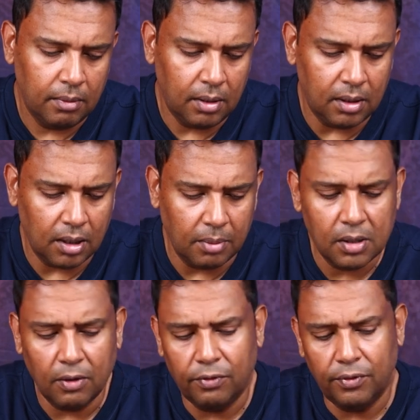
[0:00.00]
In terms
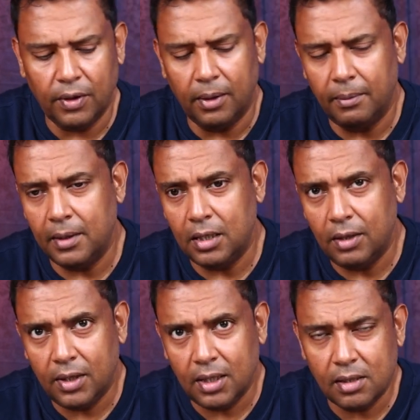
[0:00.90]
of
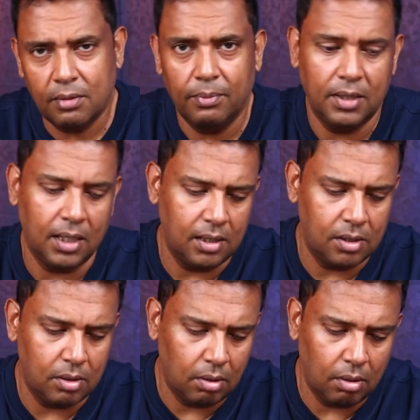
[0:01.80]
dividends,
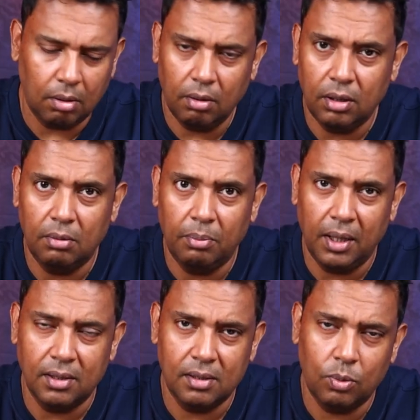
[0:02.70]
Bajaj
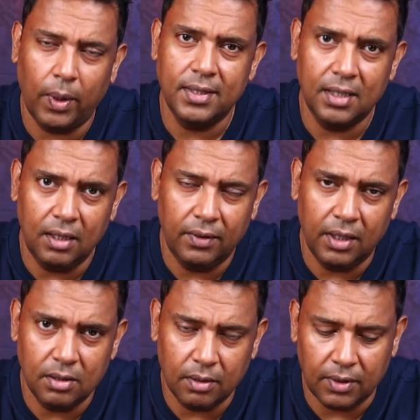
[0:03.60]
pays twice the
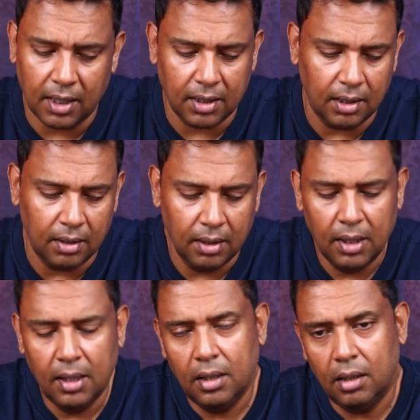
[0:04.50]
dividends of Tata
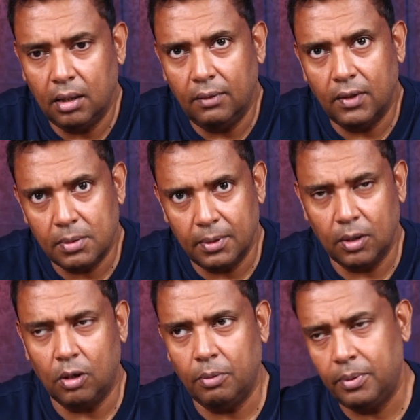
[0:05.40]
Investment
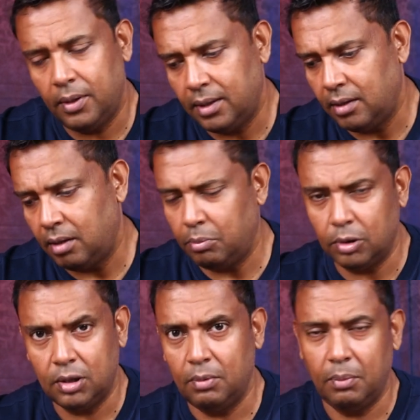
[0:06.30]
Corp. Both
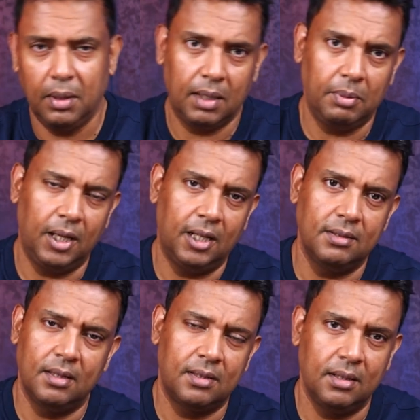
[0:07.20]
of them have been paying
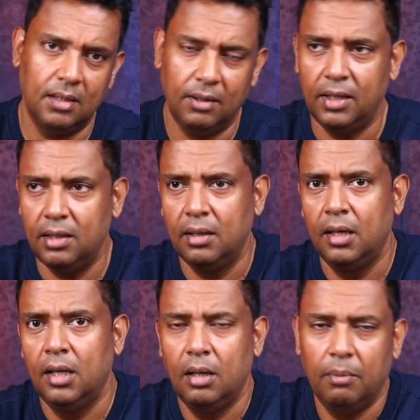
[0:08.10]
consistent dividend,
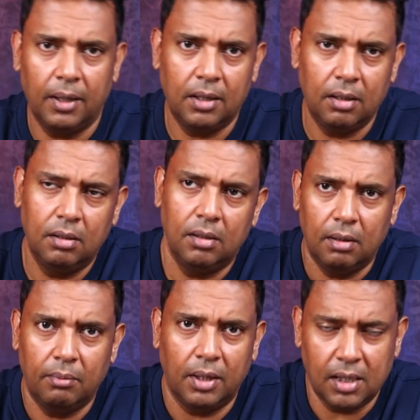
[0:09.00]
but
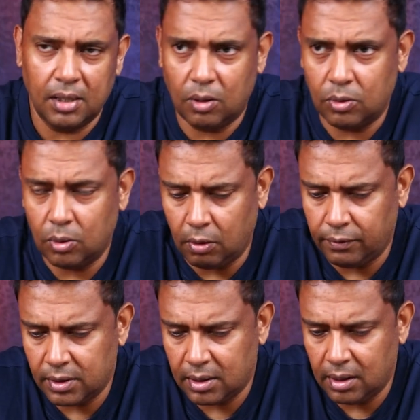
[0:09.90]
Bajaj Auto
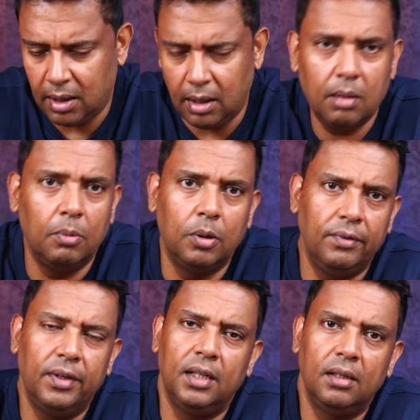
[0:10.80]
offers a little more
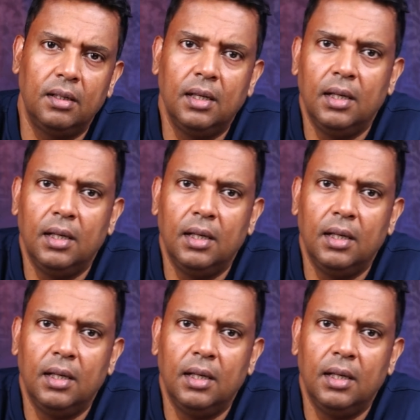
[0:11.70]
dividend